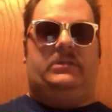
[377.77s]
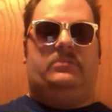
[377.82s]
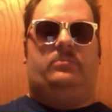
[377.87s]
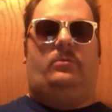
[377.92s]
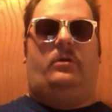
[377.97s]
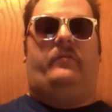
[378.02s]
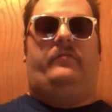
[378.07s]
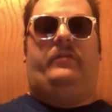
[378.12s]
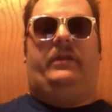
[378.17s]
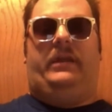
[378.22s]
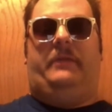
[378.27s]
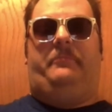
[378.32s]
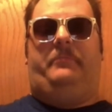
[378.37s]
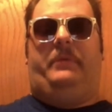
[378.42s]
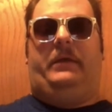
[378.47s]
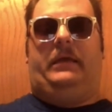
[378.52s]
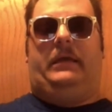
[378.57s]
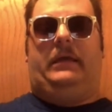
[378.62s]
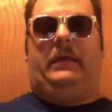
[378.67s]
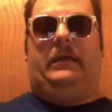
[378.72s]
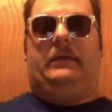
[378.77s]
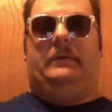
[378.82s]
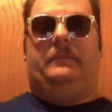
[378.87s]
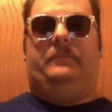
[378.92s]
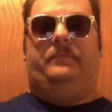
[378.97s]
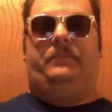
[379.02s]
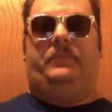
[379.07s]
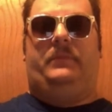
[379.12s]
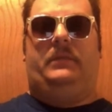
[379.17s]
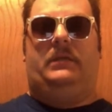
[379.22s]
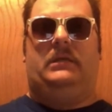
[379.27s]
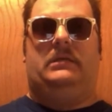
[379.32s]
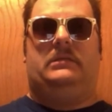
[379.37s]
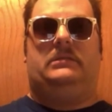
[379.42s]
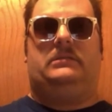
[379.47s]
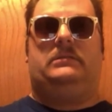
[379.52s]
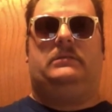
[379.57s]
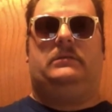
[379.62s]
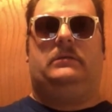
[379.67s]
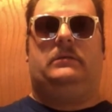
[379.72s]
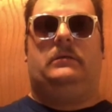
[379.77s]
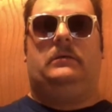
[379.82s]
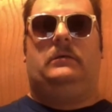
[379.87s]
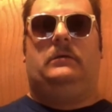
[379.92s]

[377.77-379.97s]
is more of a nitpicking, is